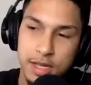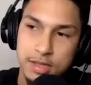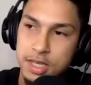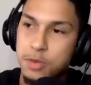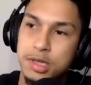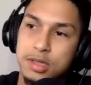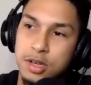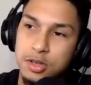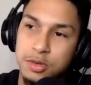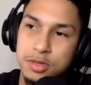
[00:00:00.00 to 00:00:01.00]
see what the
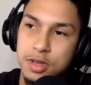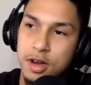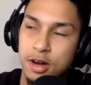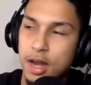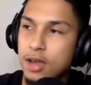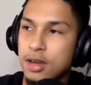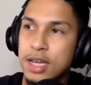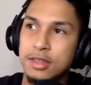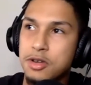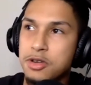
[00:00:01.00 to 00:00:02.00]
news are, or, like
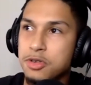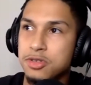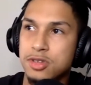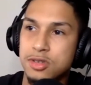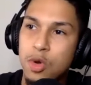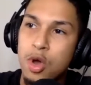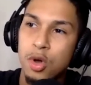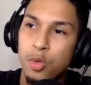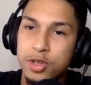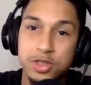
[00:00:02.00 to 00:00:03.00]
not the news, just
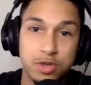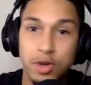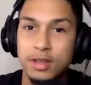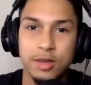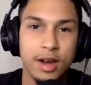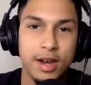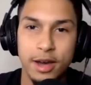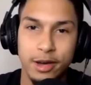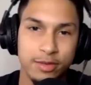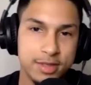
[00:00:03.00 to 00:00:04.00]
what's trending right
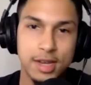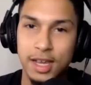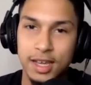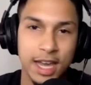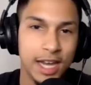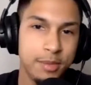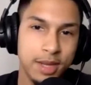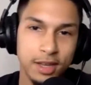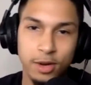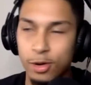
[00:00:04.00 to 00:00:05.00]
now. If it's like
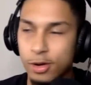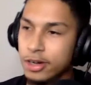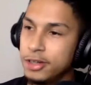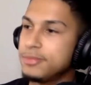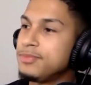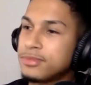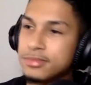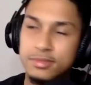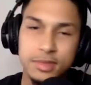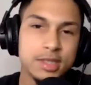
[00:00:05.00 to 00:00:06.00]
gaming, or
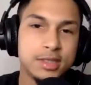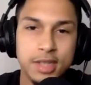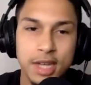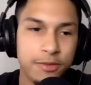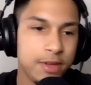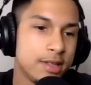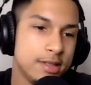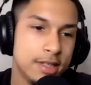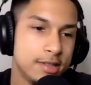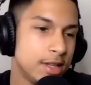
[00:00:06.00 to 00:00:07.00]

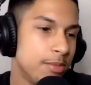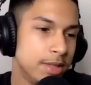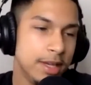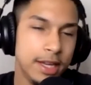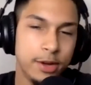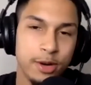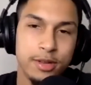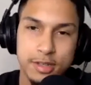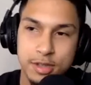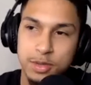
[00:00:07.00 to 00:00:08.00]
Netflix did something, or
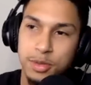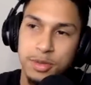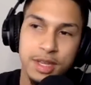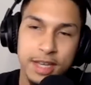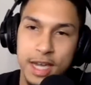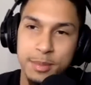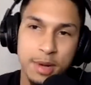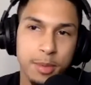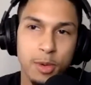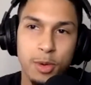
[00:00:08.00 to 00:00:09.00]
this new thing came
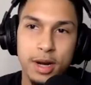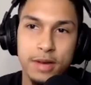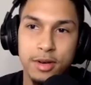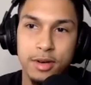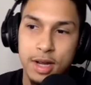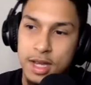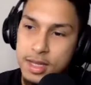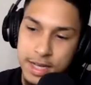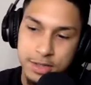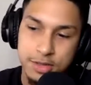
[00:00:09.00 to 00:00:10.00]
up or whatever,
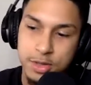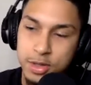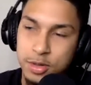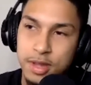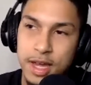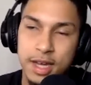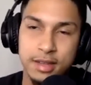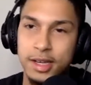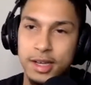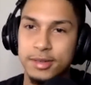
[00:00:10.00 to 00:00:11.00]
I just go through that,
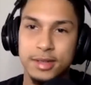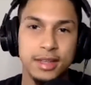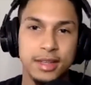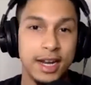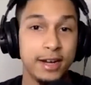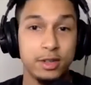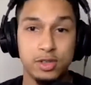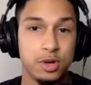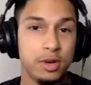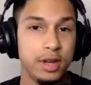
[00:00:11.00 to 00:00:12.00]
and then I
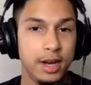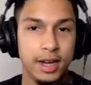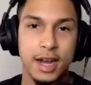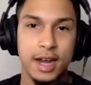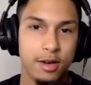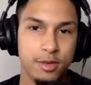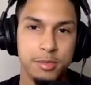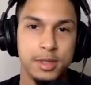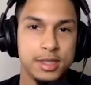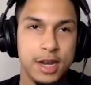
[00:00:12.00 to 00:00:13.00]
control it and I get out of it,
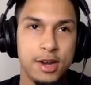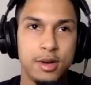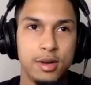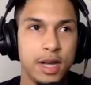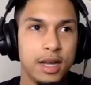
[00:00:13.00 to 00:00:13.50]
because I know, like,